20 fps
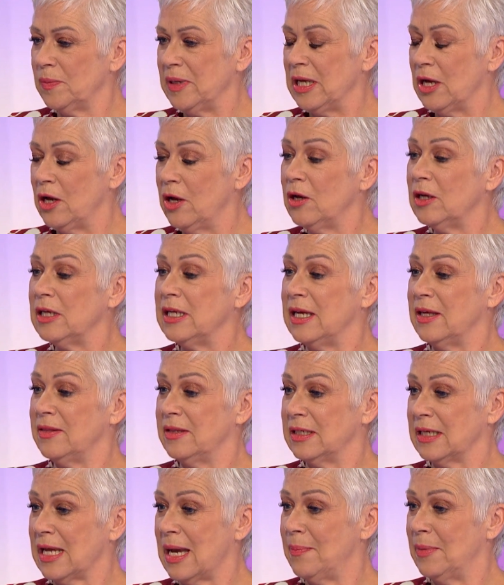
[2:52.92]
me earlier
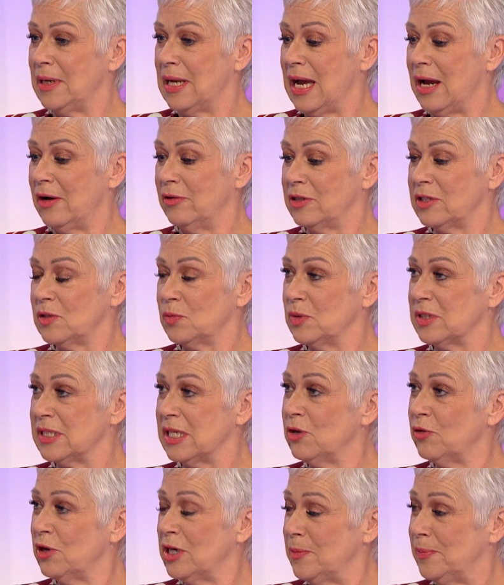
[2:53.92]
that Kamala Harris was
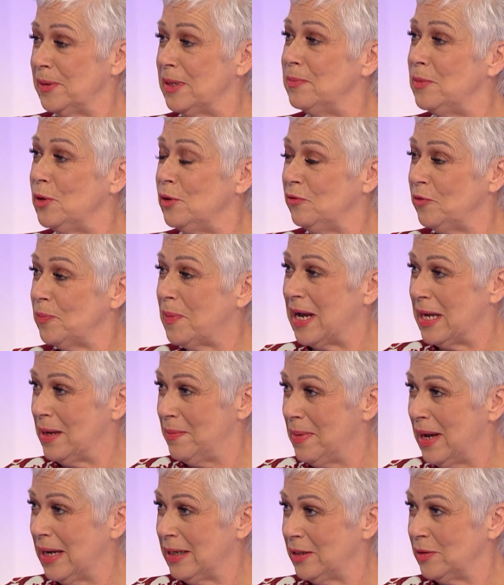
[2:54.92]
incredibly moved by a
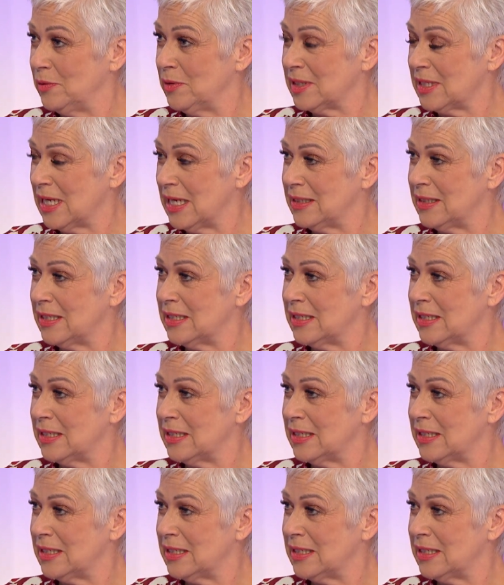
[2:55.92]
man who said yeah.